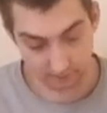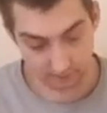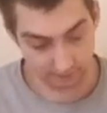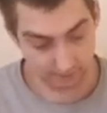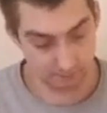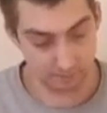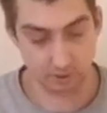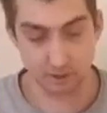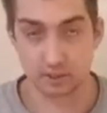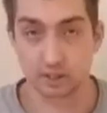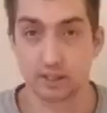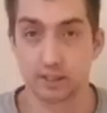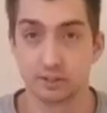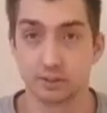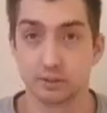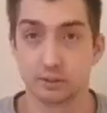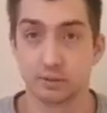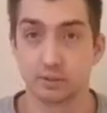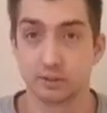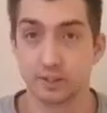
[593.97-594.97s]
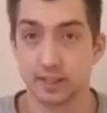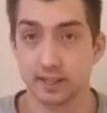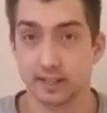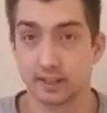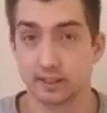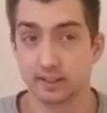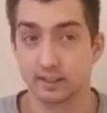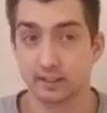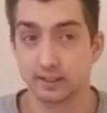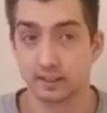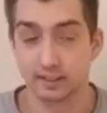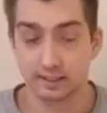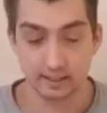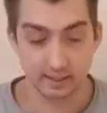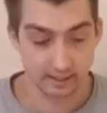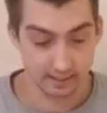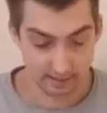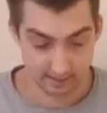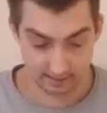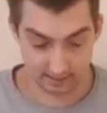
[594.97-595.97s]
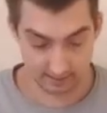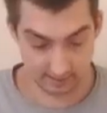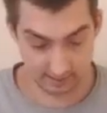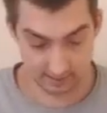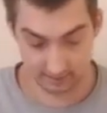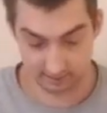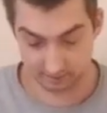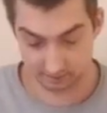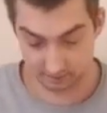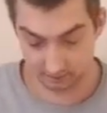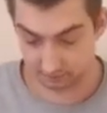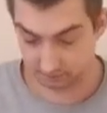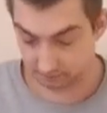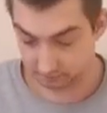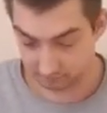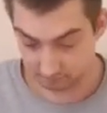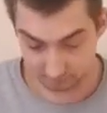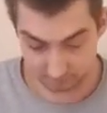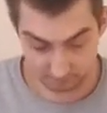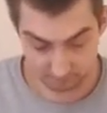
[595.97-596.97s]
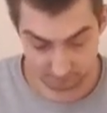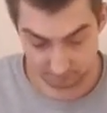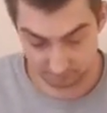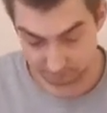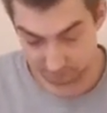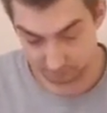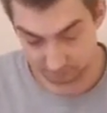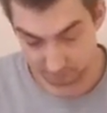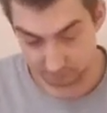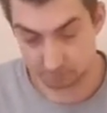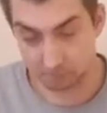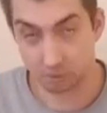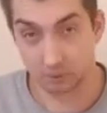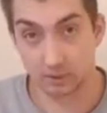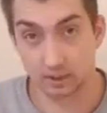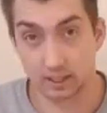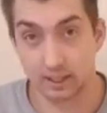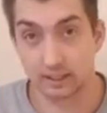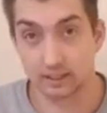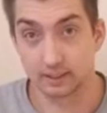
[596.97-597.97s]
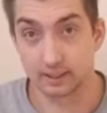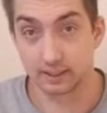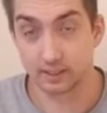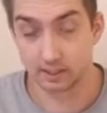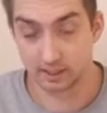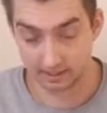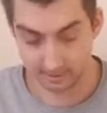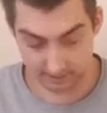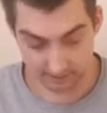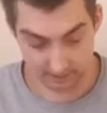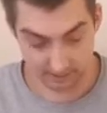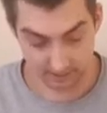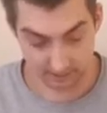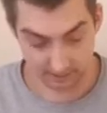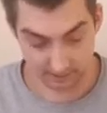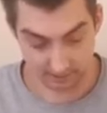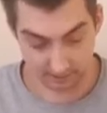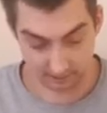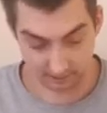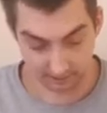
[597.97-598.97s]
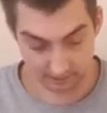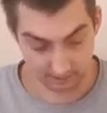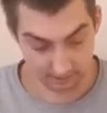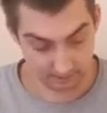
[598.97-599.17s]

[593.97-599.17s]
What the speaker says: If you put it on too thick, then you'll more than likely not see the color.